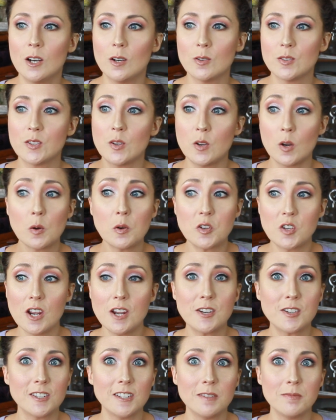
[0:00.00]
so don't
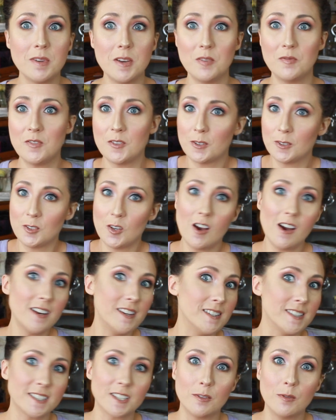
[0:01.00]
judge them if their lawn
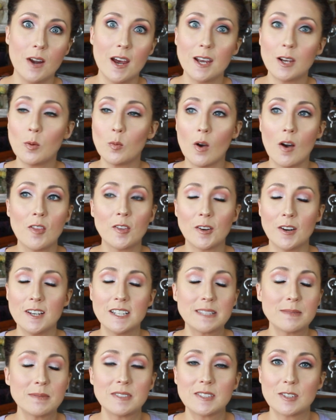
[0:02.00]
is a wreck while their
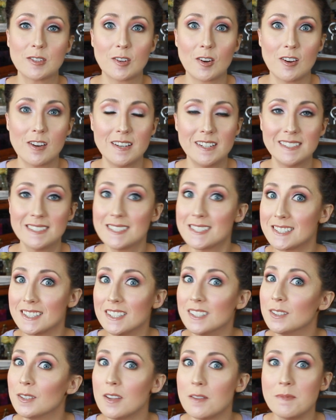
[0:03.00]
husbands are gone.
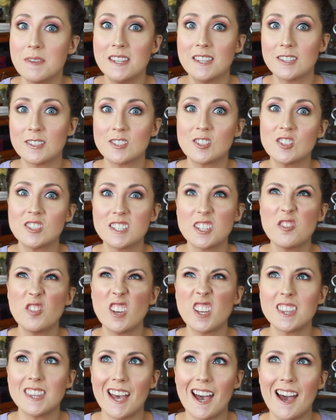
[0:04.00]
So, it's just stuff
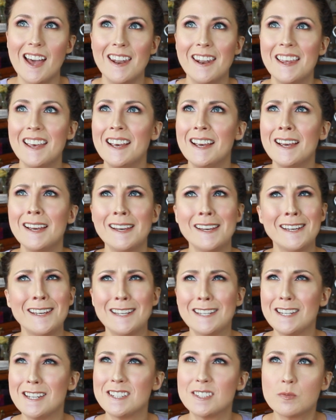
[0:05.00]
like that.
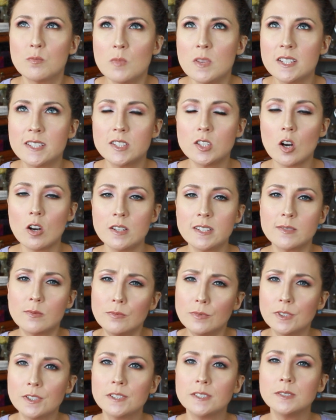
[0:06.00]
It starts
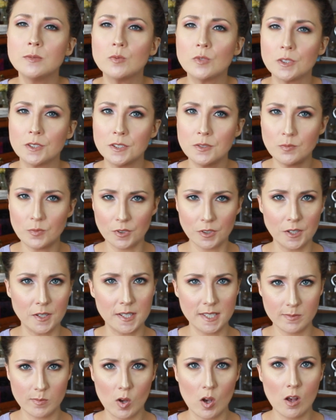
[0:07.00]
really, really, really
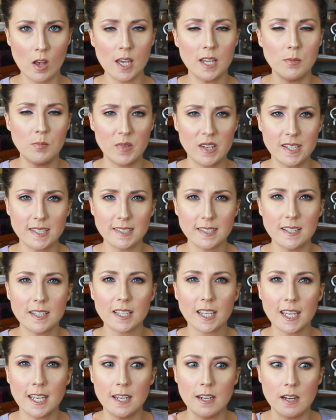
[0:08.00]
small and basic,
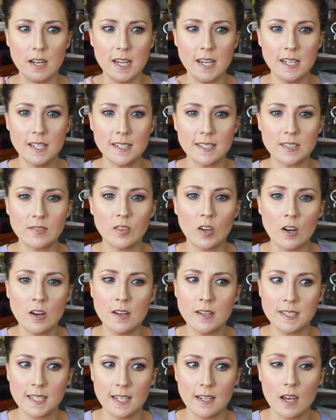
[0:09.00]
and it is
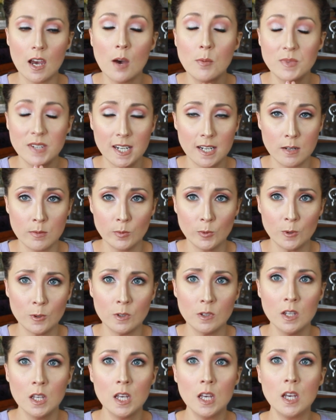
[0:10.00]
very
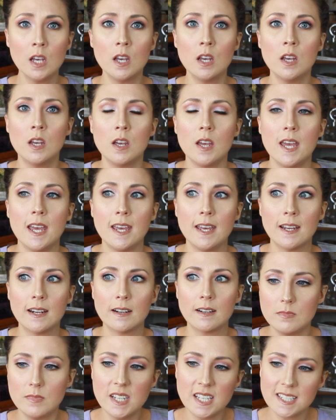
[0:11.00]
obtainable.
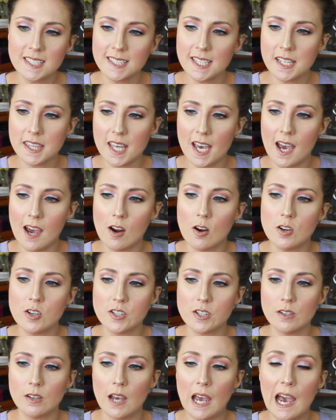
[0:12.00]
And things like that
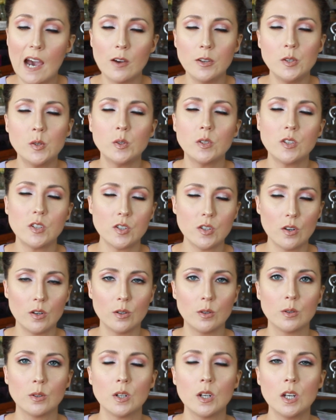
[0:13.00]
are how you can
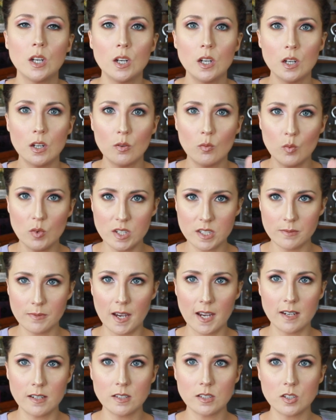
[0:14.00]
show
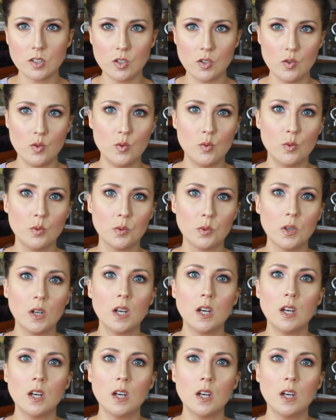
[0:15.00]
respect to